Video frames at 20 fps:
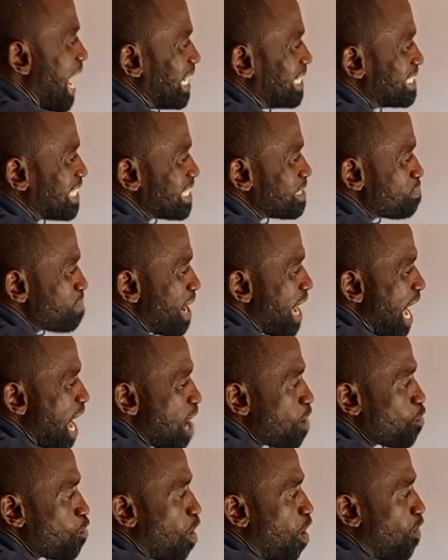And this is my
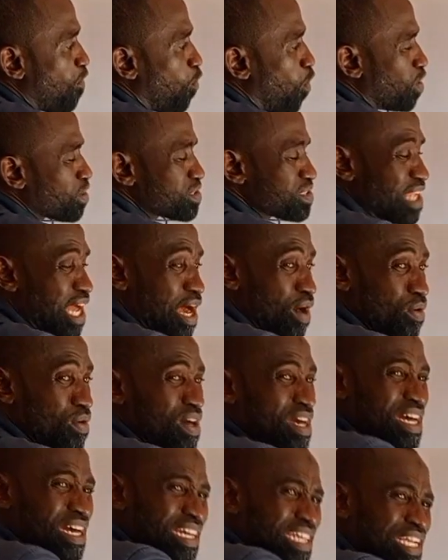angle of what
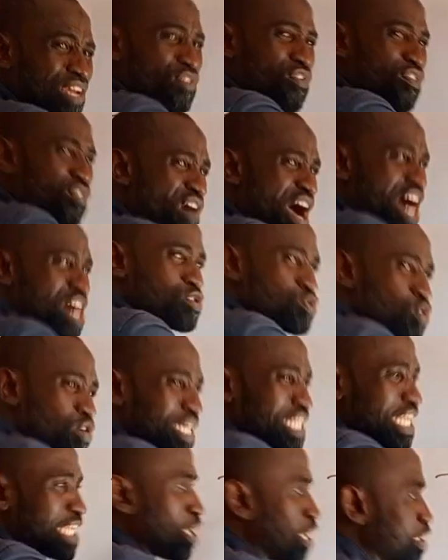now? Refraction.
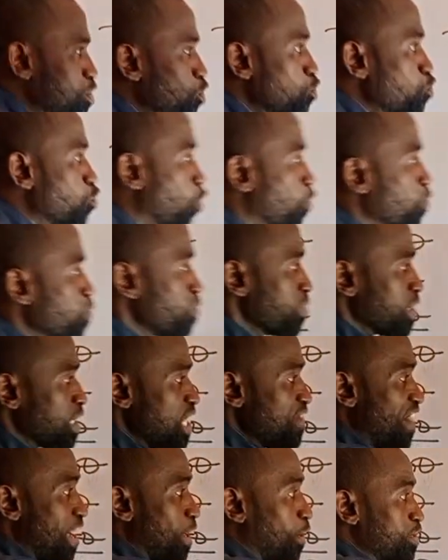That I don't know.
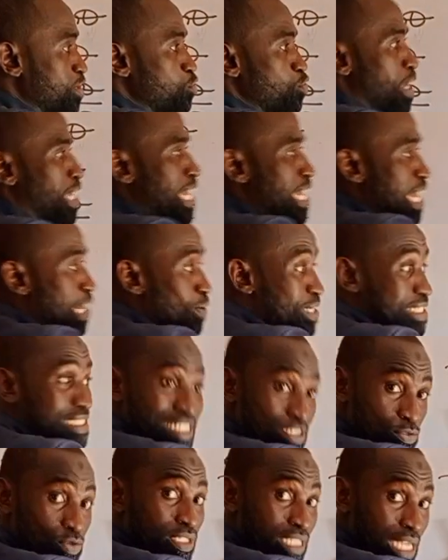If I know this one, I can create
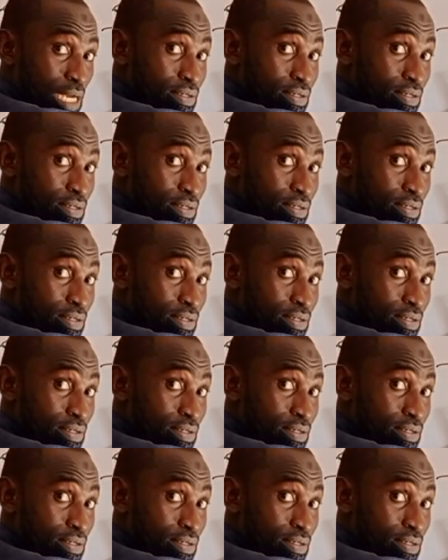this one